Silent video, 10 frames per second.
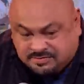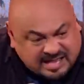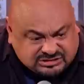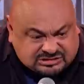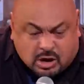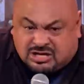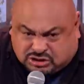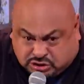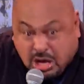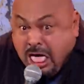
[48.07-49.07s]
They just went,
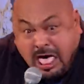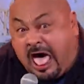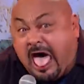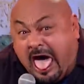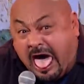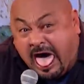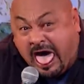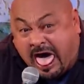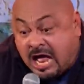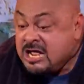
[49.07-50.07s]
shh,
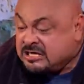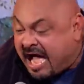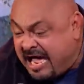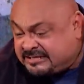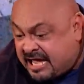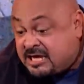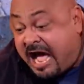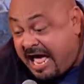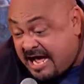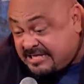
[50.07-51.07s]
ah! Cállate,
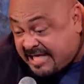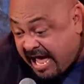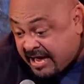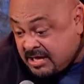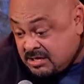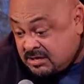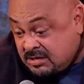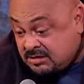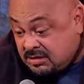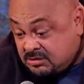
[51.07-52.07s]
cállate!
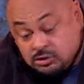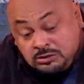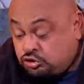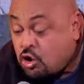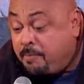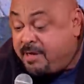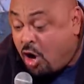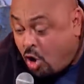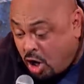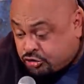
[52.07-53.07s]
Don't be a
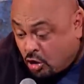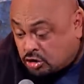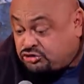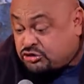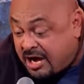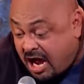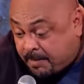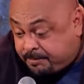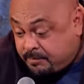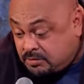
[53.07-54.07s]
joto, shut
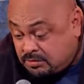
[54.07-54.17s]
up!